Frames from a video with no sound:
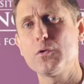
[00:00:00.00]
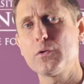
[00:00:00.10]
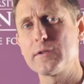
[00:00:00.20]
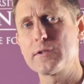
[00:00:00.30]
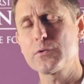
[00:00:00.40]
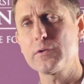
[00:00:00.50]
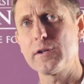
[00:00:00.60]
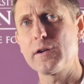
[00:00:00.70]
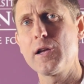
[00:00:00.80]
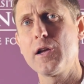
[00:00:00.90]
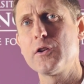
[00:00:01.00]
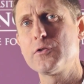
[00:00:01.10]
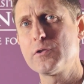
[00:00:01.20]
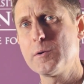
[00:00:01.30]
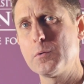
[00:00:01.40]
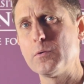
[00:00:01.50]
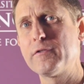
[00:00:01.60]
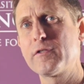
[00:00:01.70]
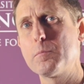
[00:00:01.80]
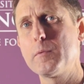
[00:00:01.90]
corn and soya tripled
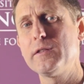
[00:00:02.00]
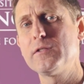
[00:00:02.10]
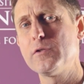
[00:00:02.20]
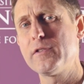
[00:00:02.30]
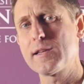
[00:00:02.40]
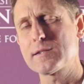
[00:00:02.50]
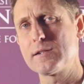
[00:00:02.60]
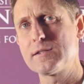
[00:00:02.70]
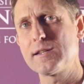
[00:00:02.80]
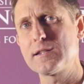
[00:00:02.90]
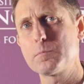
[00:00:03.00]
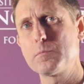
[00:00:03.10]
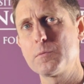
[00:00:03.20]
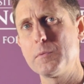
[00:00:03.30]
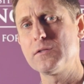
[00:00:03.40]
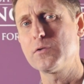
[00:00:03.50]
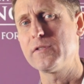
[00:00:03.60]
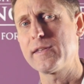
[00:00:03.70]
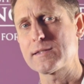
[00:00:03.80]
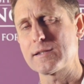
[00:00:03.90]
from mid two thousand six to mid two
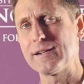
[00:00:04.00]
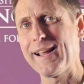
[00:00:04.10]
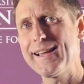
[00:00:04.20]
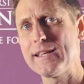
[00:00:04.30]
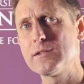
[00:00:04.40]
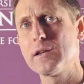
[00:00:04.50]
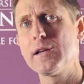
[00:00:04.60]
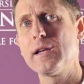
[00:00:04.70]
thousand eight